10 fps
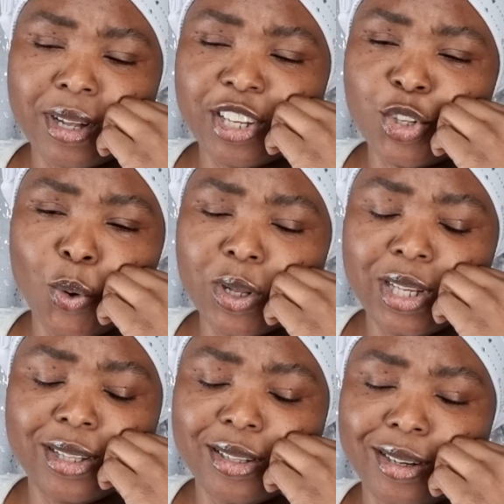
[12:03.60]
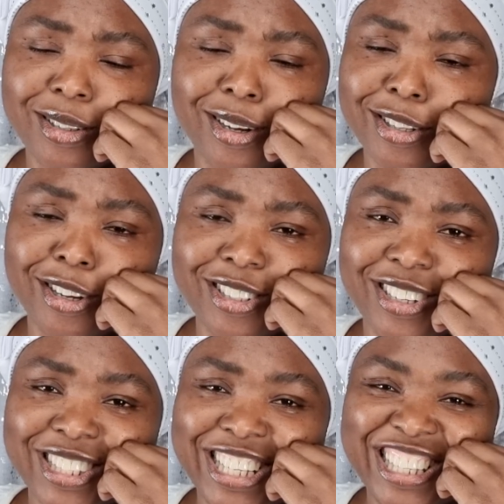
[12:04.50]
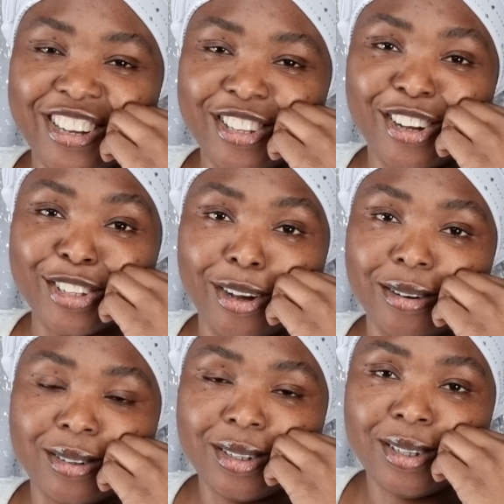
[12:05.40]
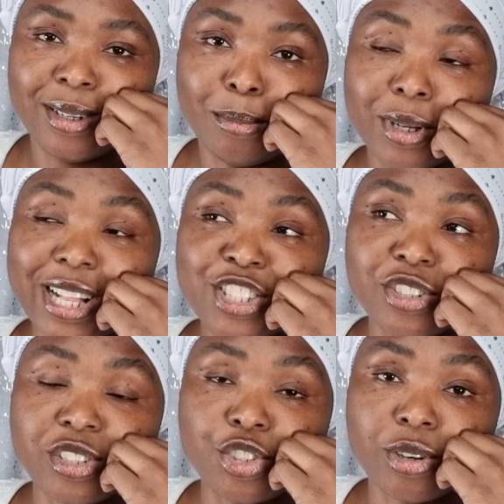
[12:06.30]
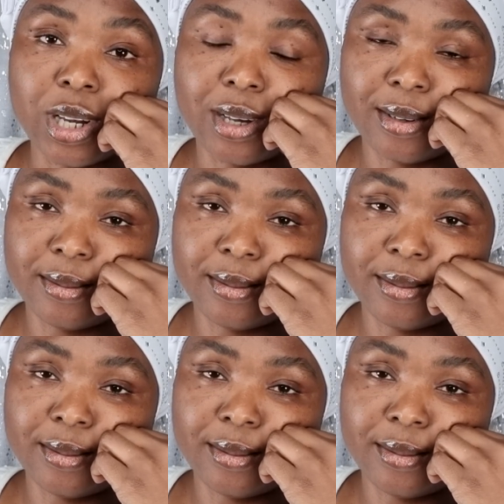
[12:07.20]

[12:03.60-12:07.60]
that you don't need the dung dung dung dung ding dung dung dung. But that's just a trick.